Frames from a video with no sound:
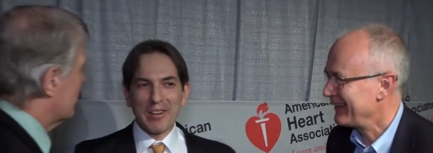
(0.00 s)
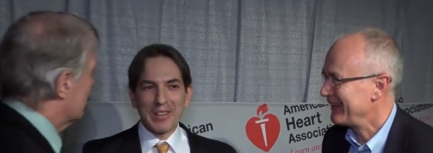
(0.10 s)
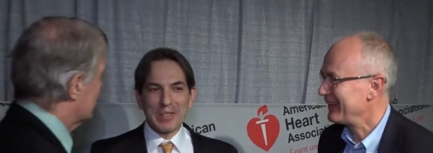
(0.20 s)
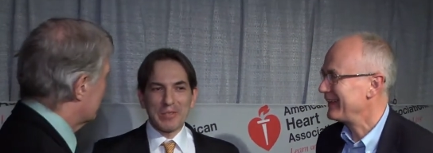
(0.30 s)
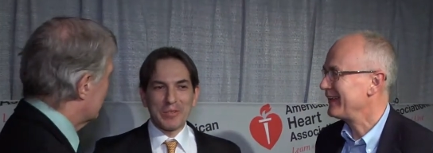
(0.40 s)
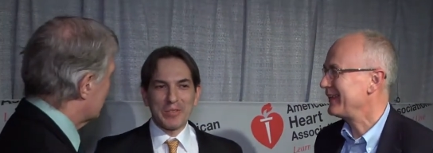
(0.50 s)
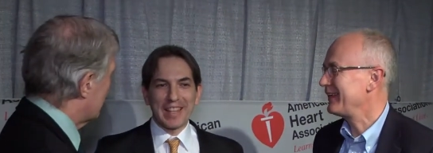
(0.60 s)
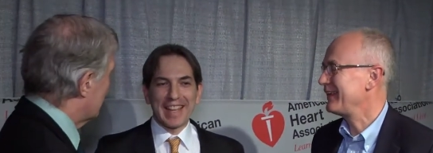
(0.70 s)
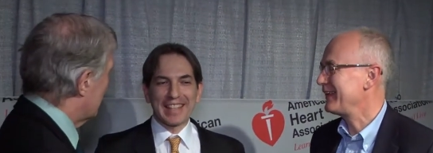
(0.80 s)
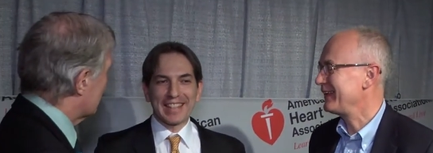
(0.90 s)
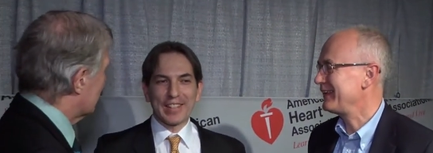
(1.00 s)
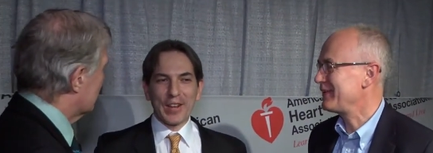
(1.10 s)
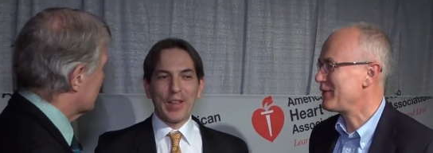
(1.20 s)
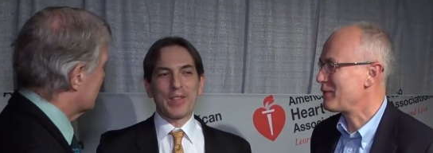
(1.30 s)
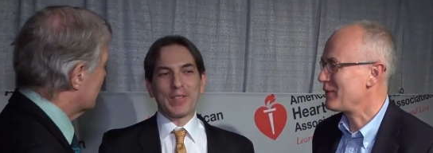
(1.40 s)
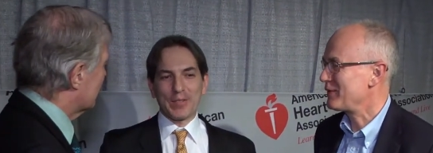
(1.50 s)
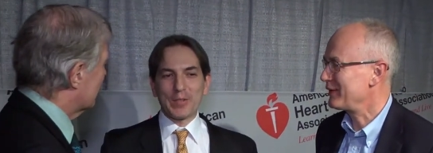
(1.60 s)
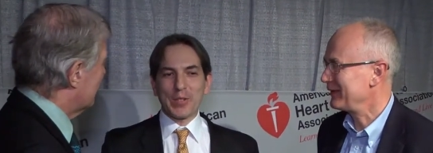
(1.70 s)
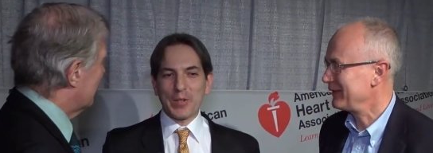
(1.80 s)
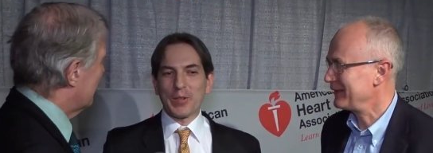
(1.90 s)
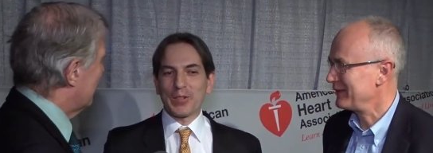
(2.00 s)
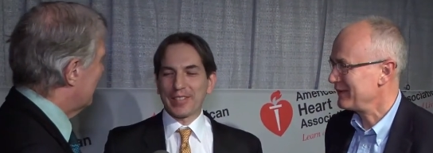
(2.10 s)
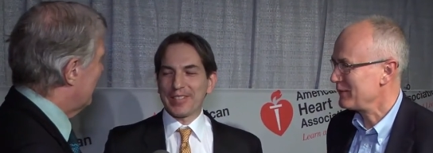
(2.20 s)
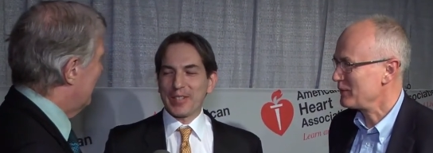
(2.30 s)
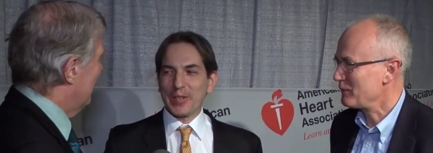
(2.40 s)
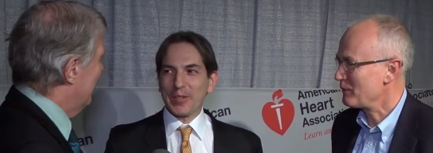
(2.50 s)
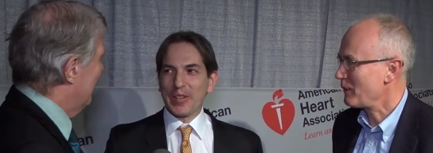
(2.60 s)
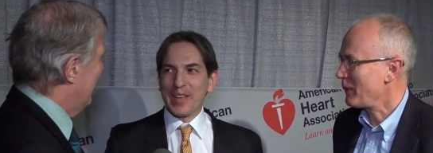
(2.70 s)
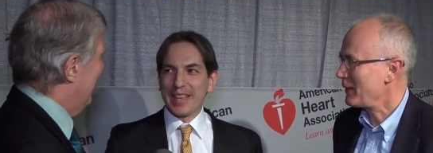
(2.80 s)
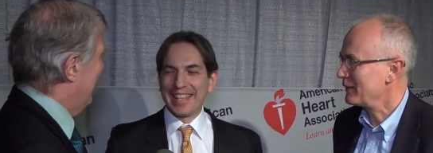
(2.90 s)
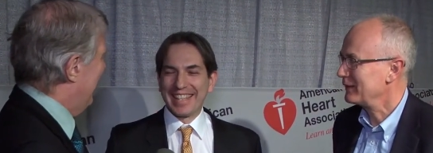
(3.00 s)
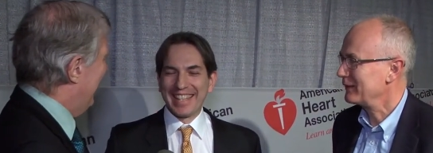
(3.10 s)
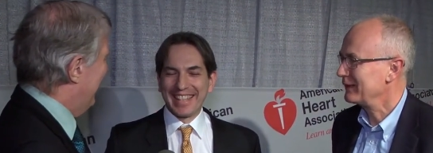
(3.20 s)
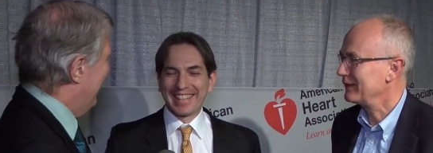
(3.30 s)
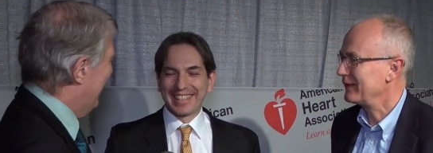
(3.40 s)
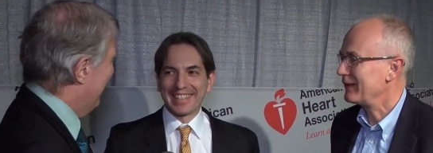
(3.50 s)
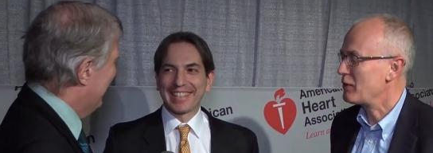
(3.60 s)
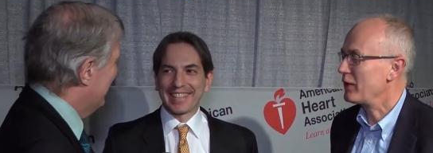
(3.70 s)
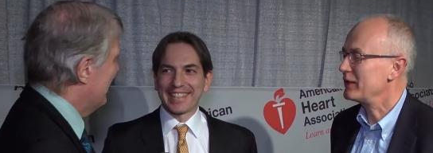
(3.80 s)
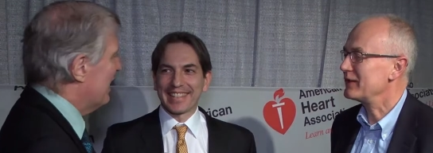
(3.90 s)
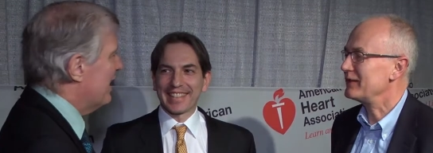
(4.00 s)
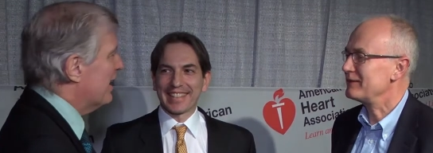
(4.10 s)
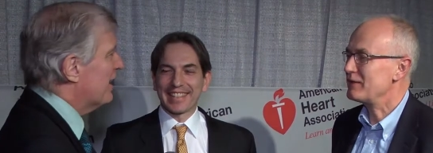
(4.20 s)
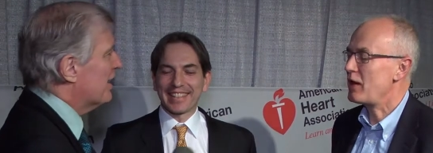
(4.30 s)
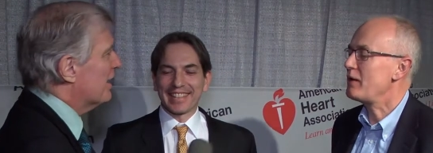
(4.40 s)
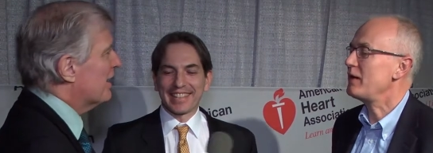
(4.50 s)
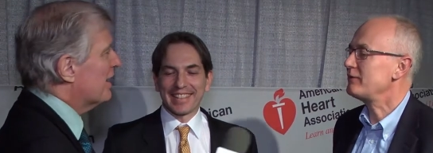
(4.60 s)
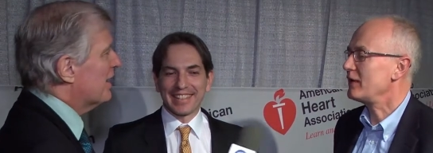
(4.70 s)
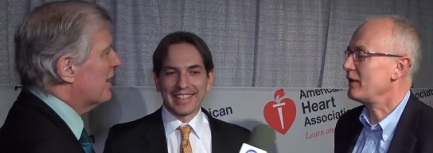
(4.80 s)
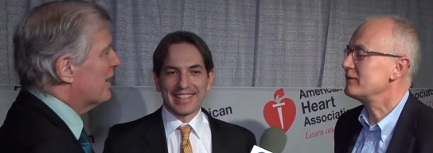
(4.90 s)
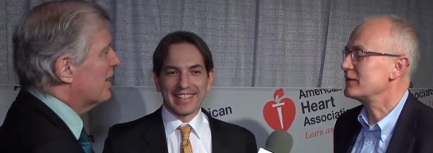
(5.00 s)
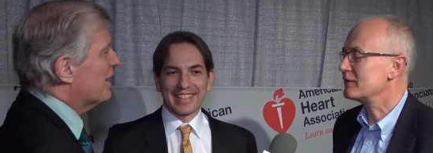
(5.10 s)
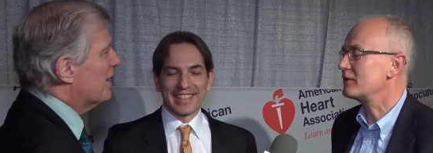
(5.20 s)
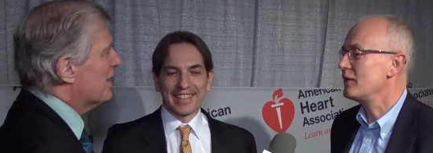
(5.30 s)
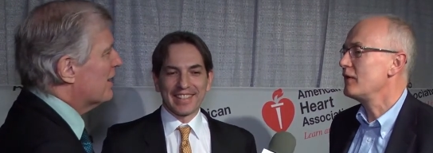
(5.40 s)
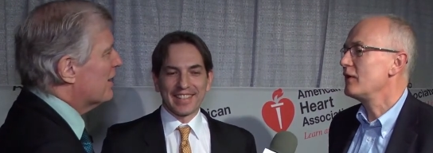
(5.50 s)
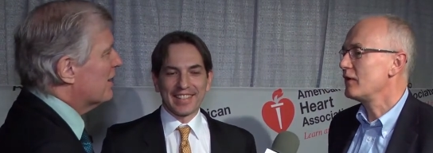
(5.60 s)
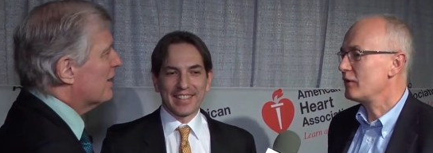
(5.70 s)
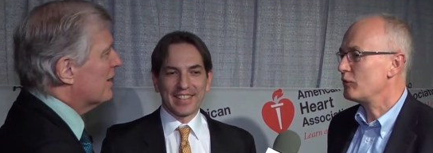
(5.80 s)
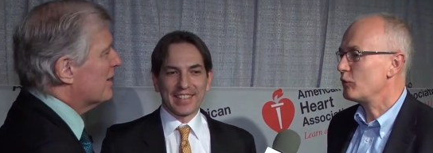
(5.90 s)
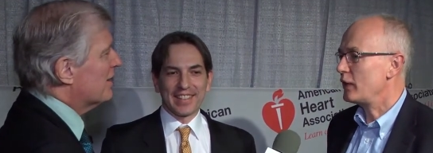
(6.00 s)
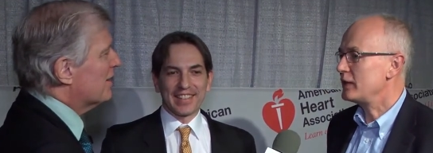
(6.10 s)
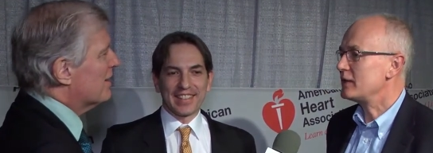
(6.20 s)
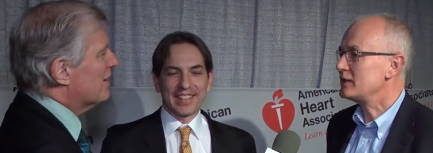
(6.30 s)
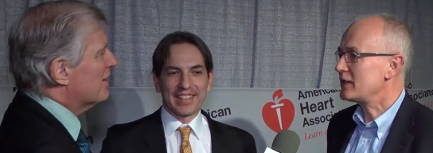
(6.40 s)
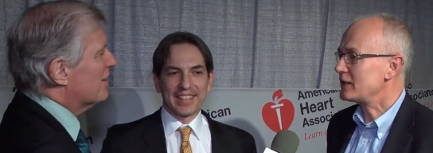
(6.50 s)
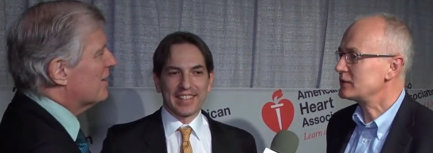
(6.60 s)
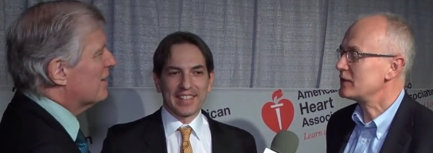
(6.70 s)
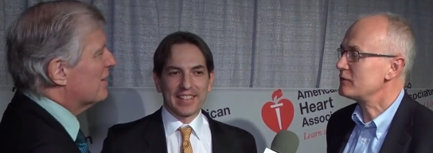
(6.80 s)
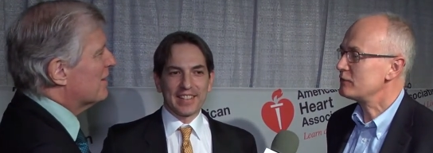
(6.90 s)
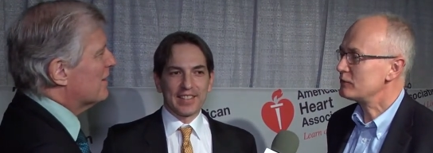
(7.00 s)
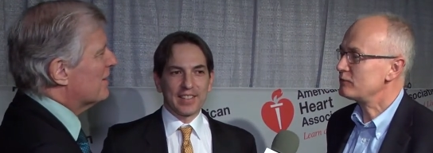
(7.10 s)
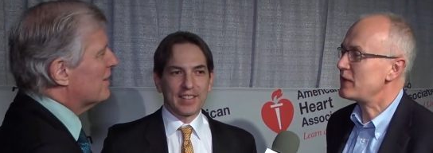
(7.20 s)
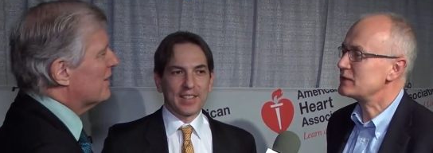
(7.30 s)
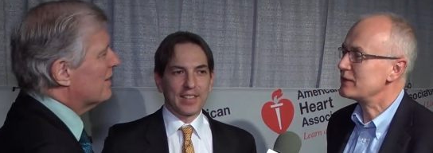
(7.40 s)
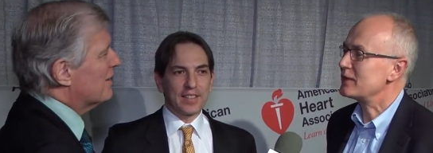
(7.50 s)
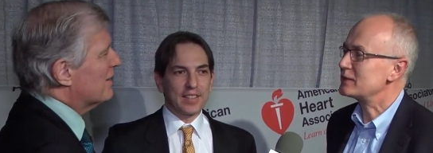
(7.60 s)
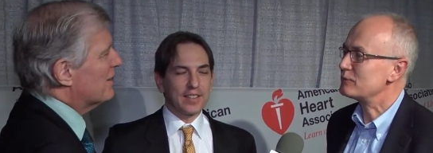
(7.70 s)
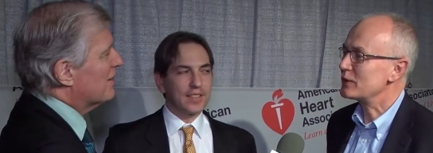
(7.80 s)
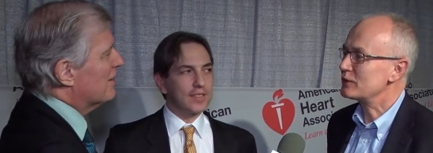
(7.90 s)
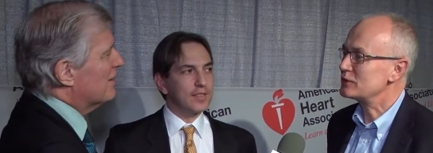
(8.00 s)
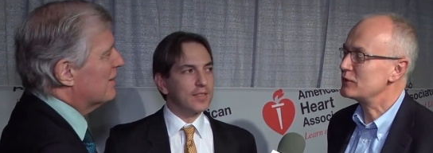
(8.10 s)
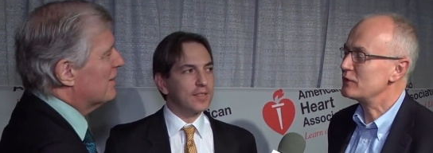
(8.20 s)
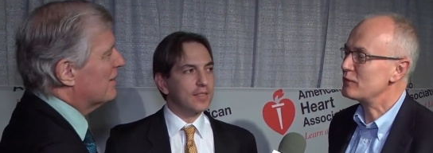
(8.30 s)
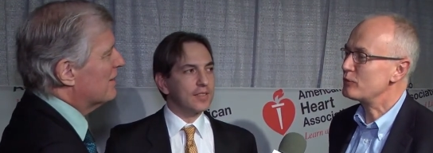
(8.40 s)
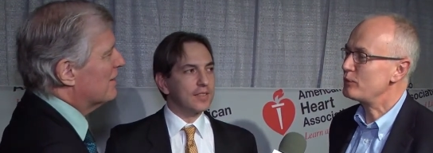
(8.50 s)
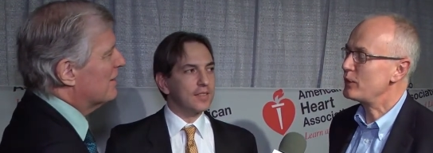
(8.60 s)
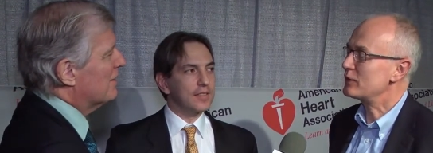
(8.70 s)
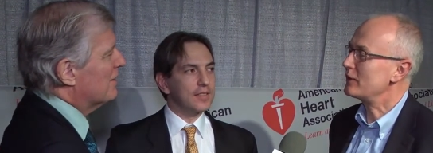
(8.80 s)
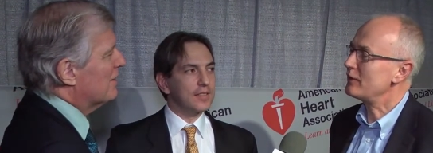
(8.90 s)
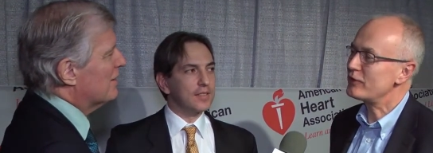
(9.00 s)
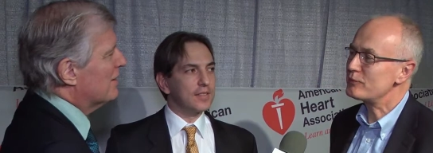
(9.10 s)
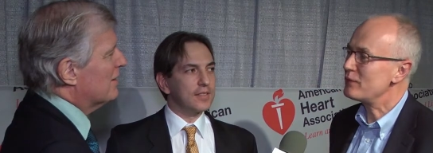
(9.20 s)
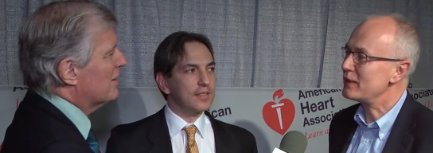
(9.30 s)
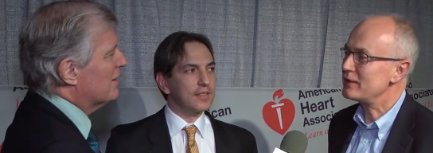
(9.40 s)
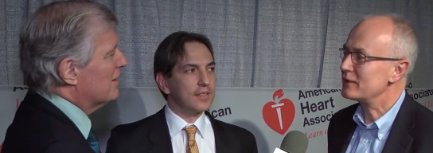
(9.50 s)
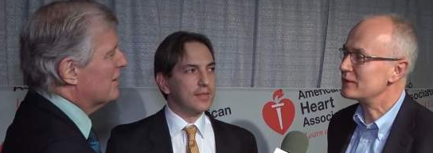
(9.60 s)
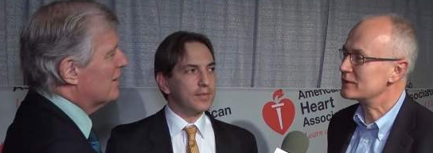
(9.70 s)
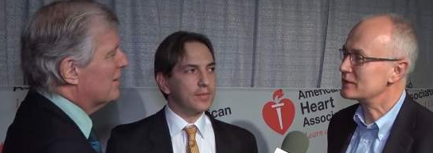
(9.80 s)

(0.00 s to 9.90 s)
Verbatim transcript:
Speaker 1: very than, useful than for some that. Doctors. No, for sure, for sure. I,
Speaker 2: I think, I think that It, it's actually fascinating because you can put a lot of money into